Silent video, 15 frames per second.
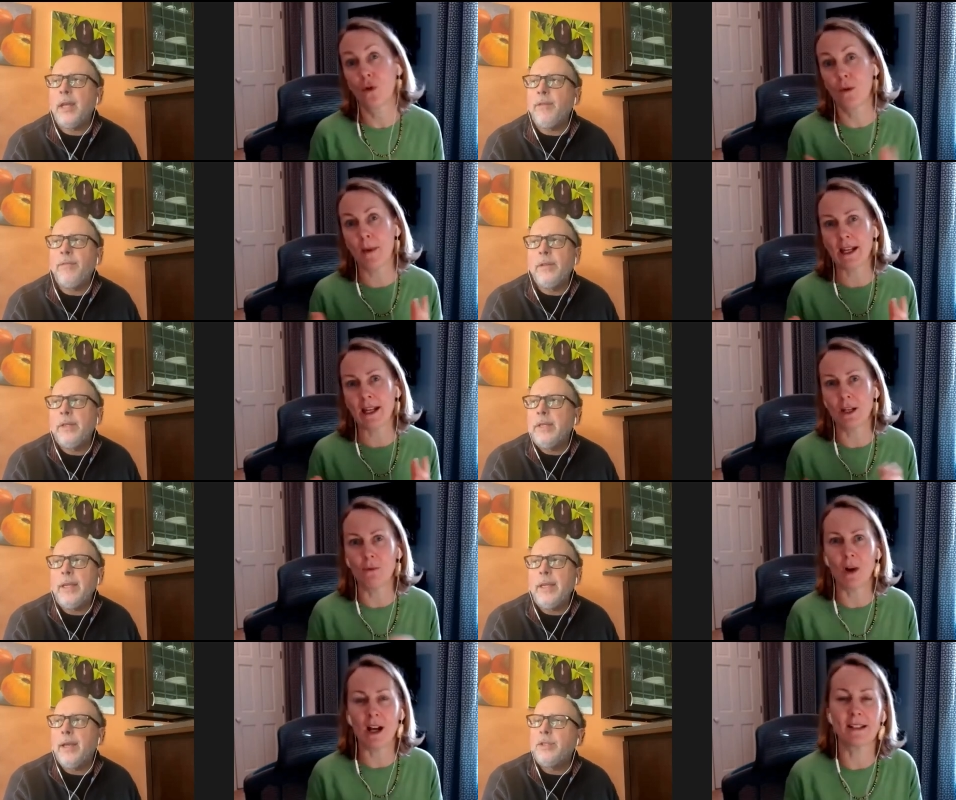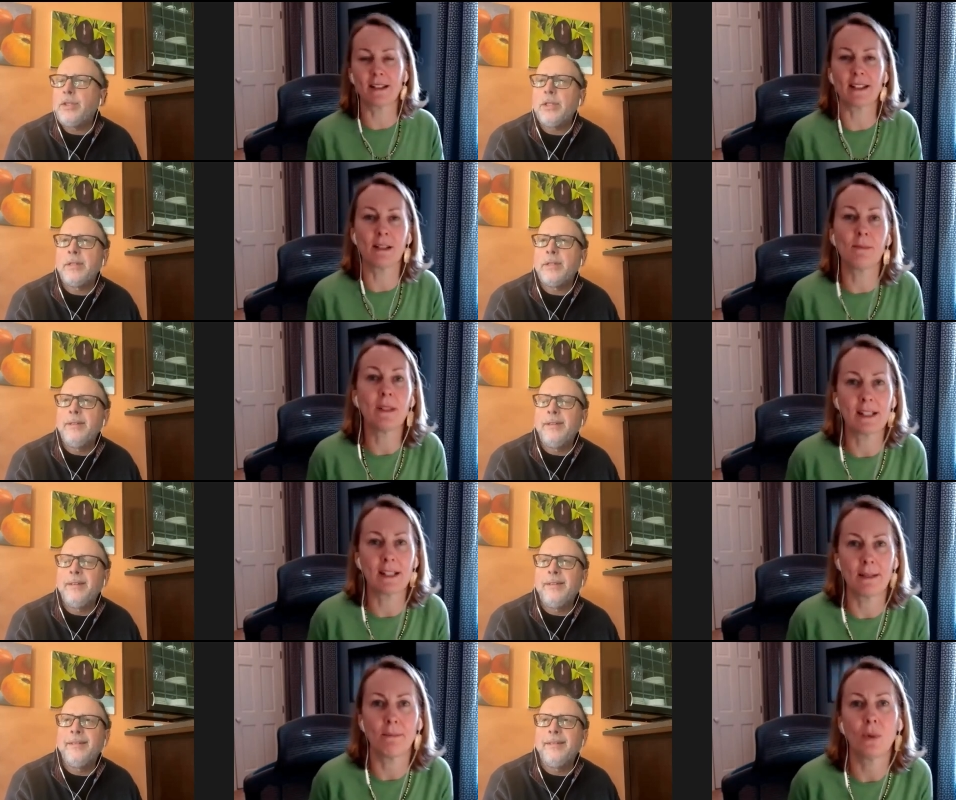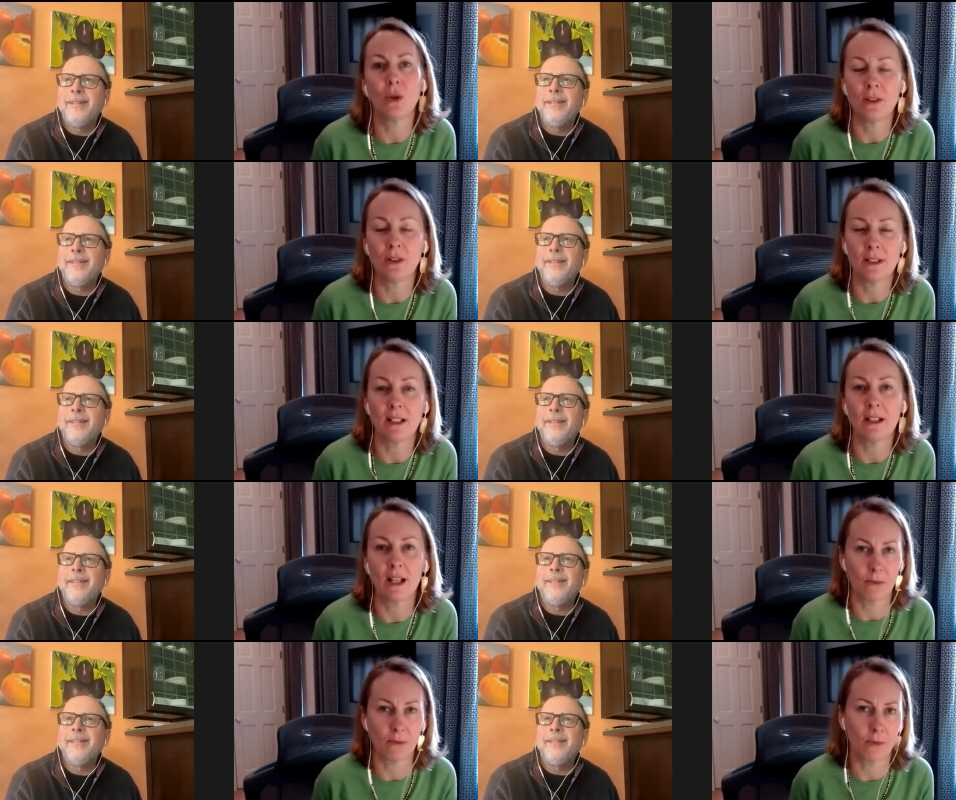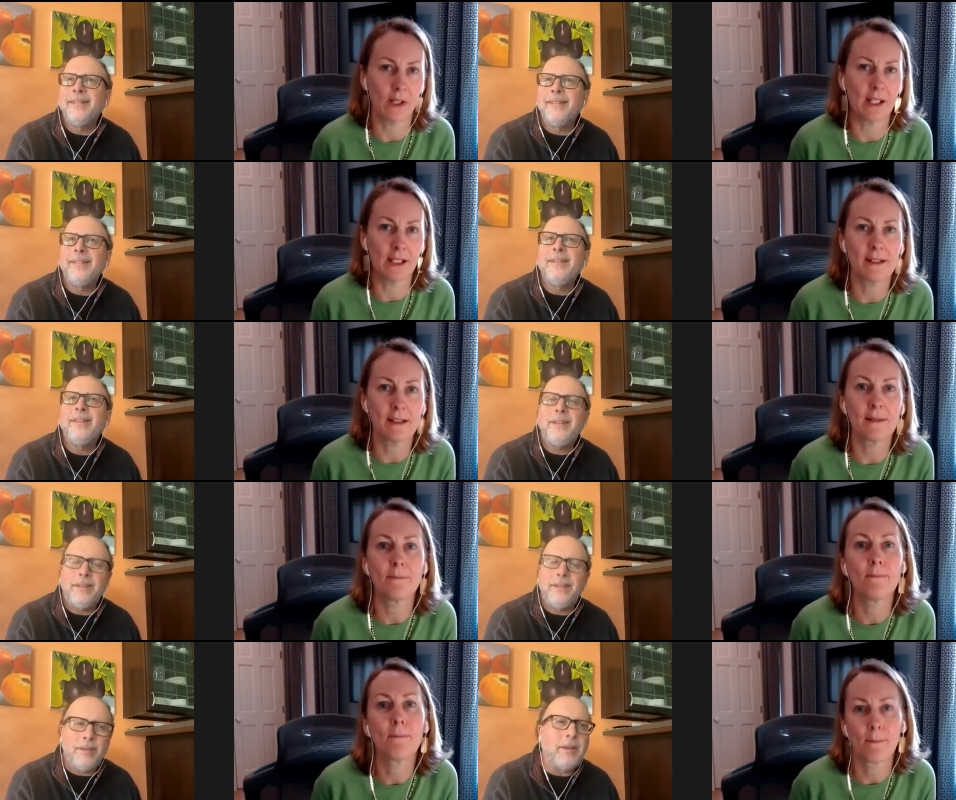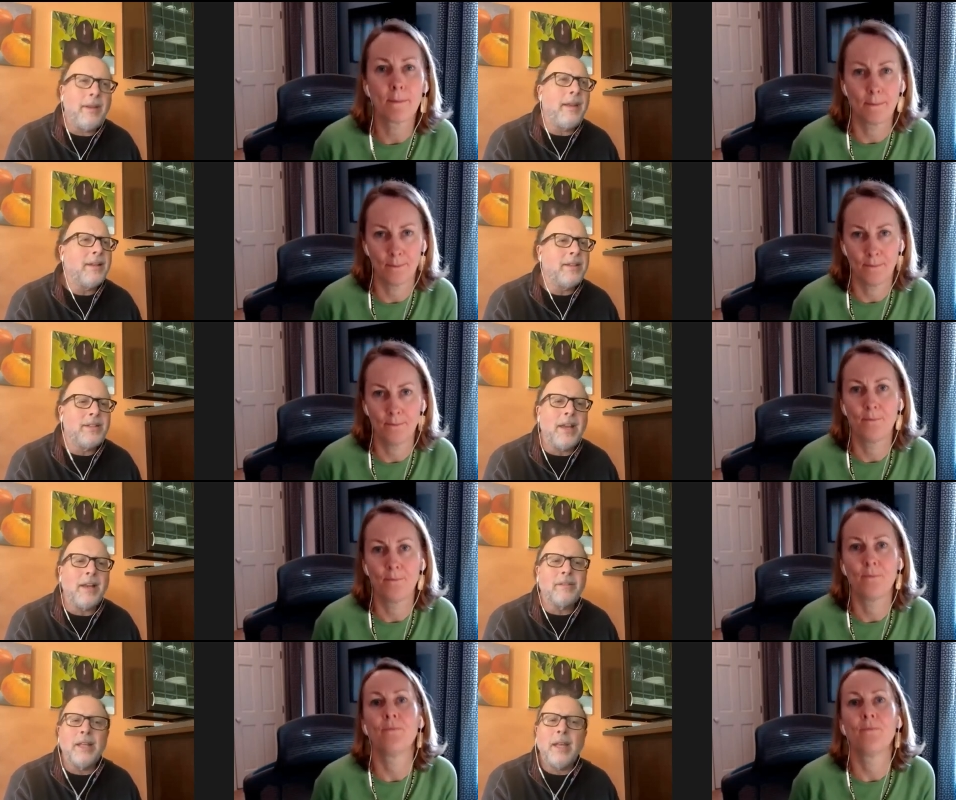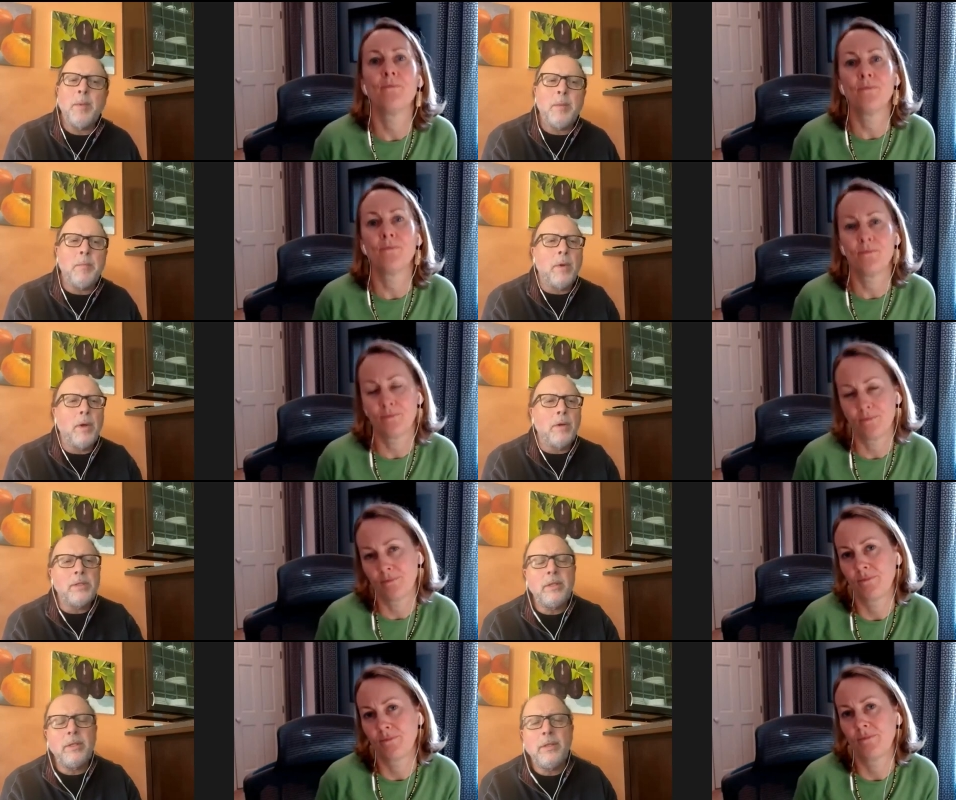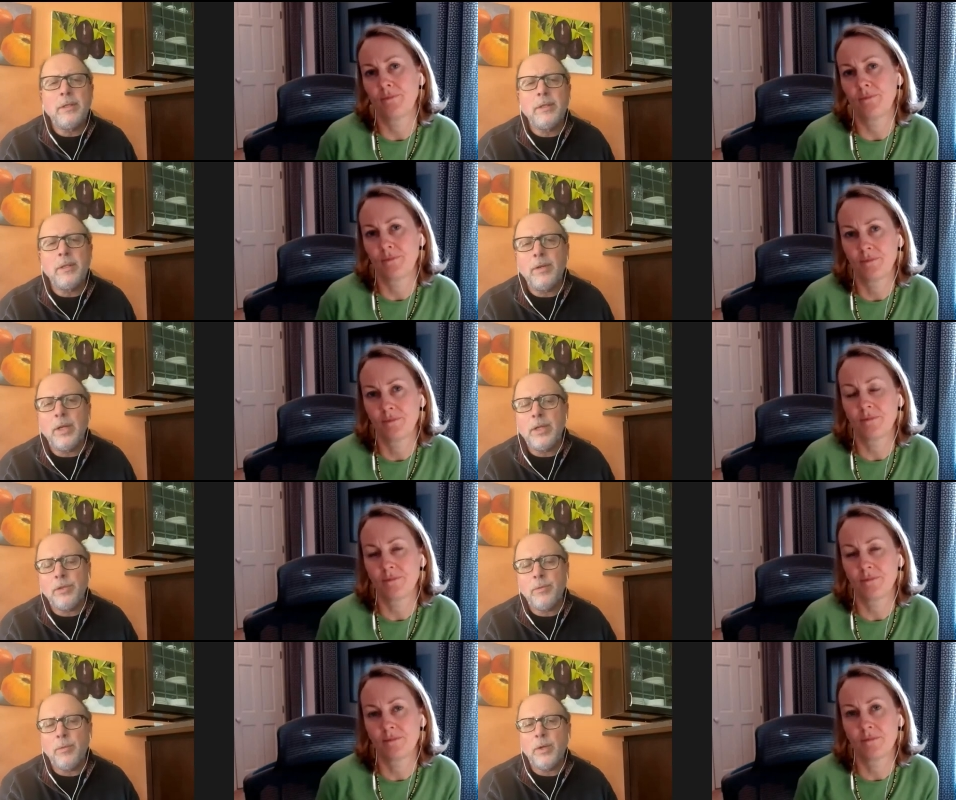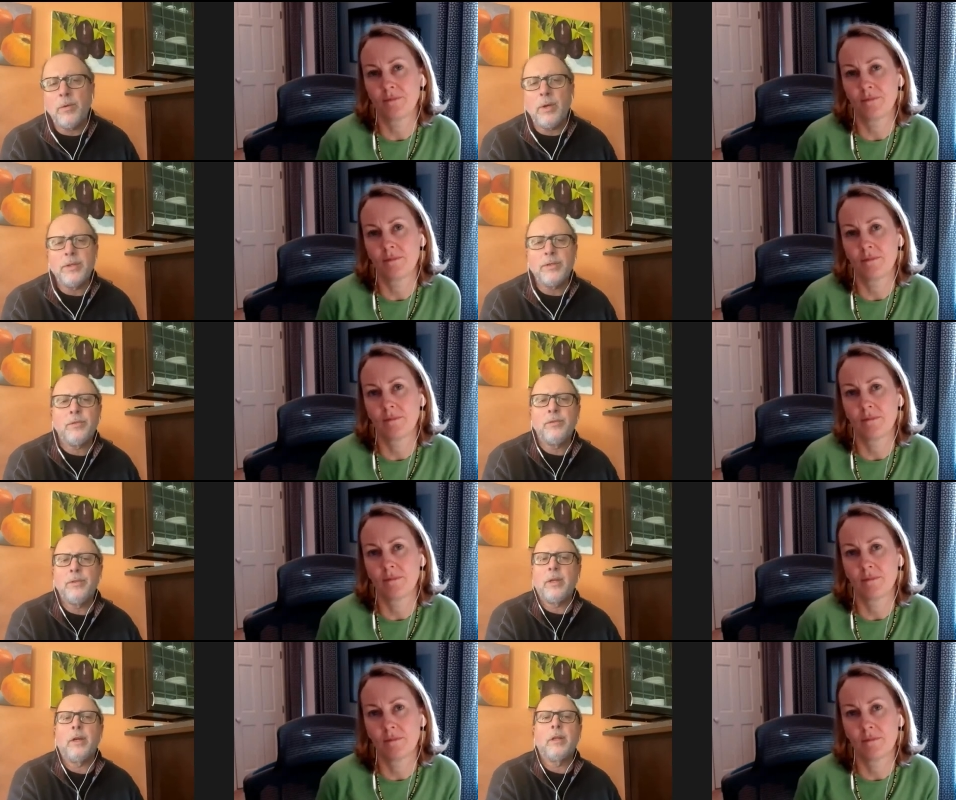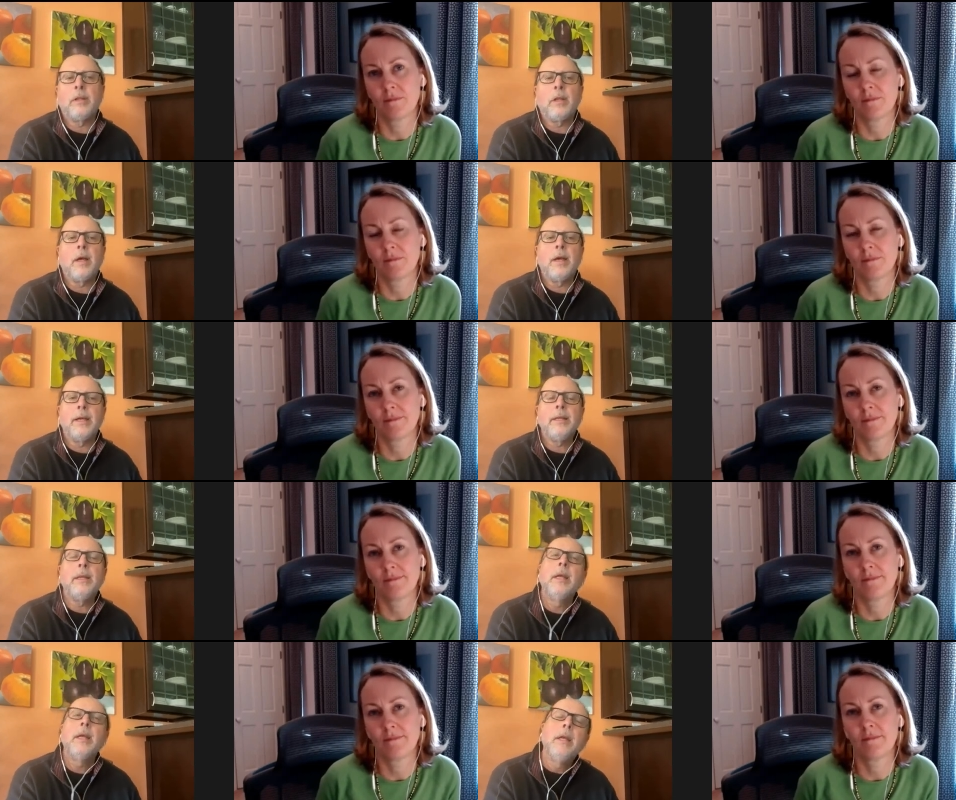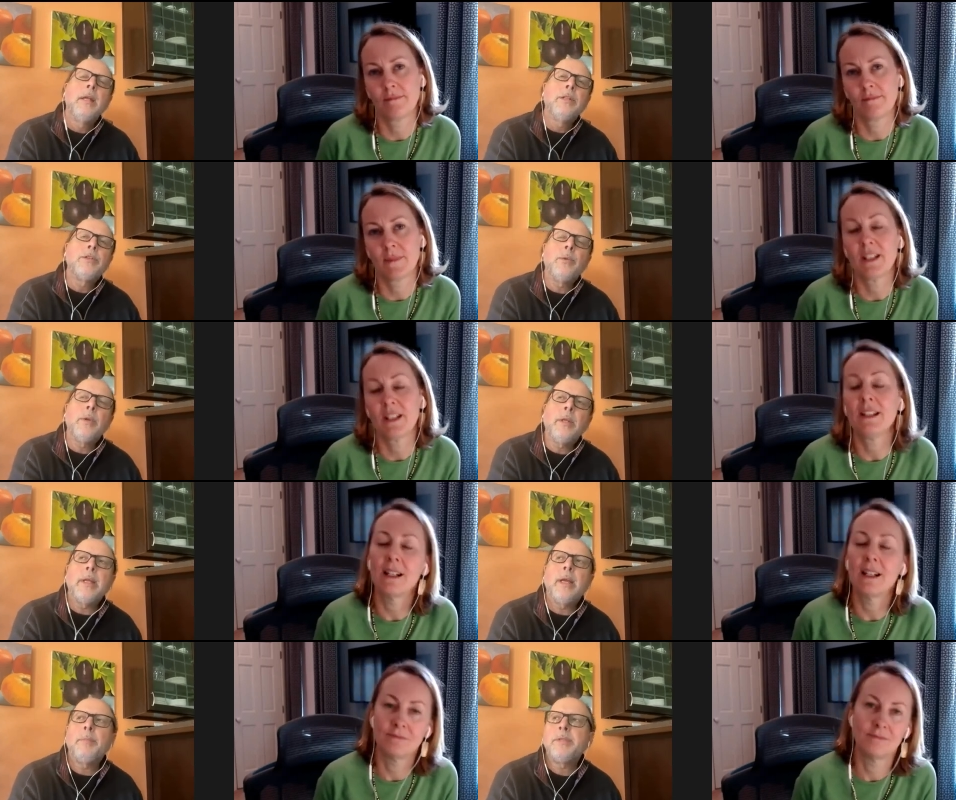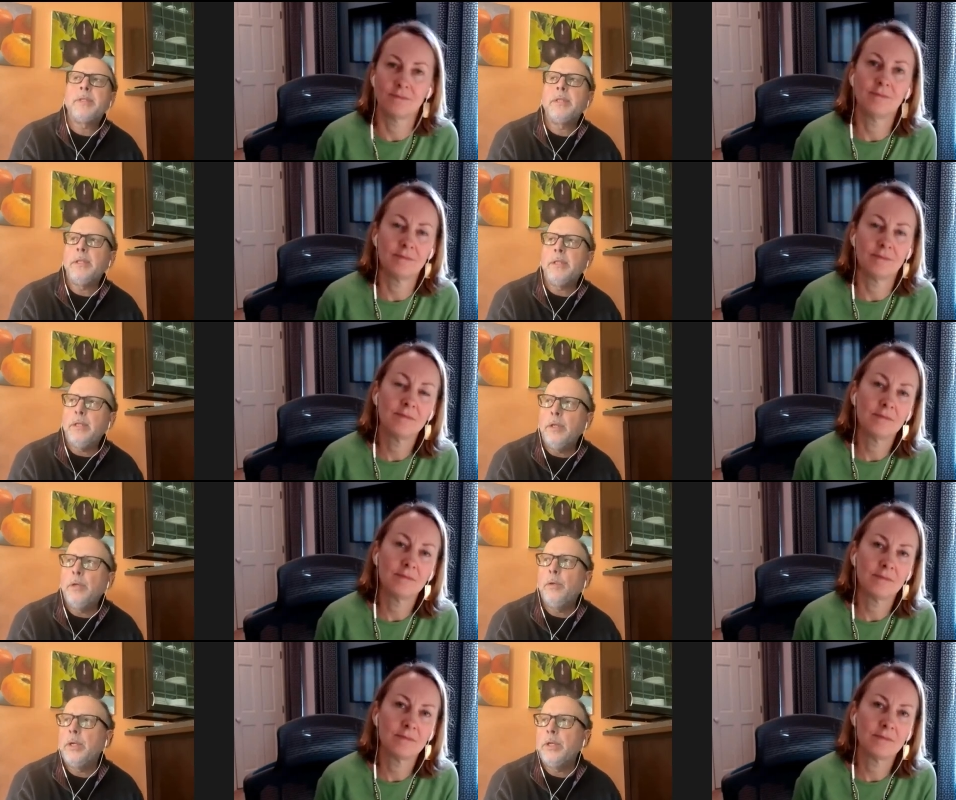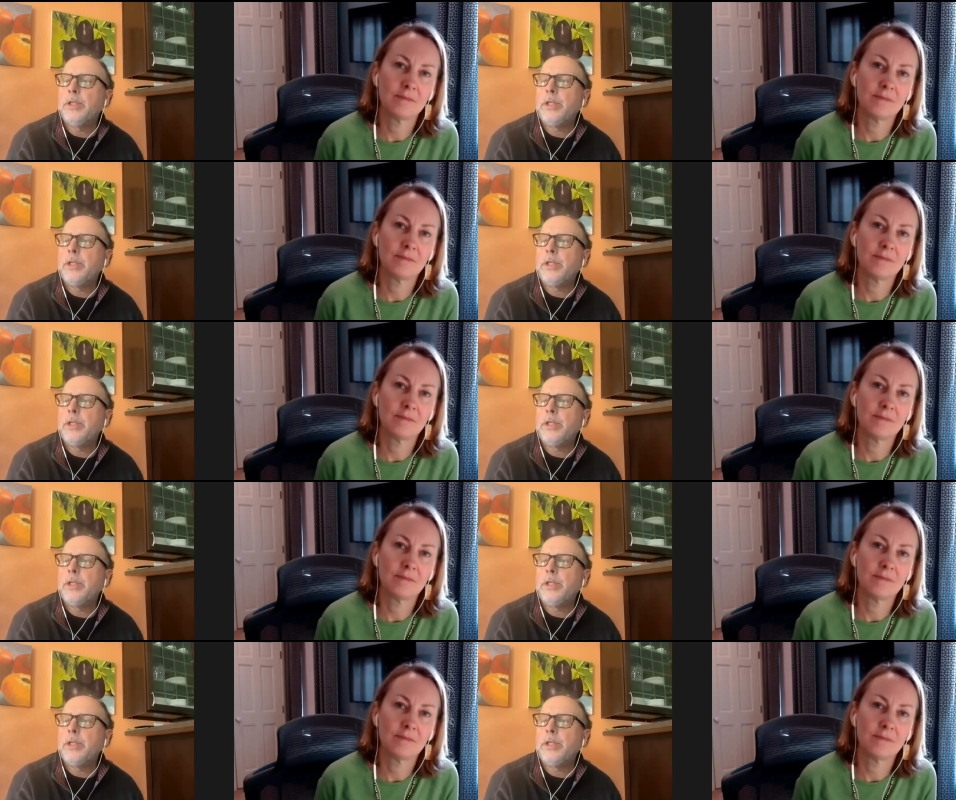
Speaker 1: have formatting yeah, wise, just,
Speaker 2: it can be simple in a
Speaker 1: lot of ways. Exactly. I mean, most of the donation requests are done online. It's really up to you to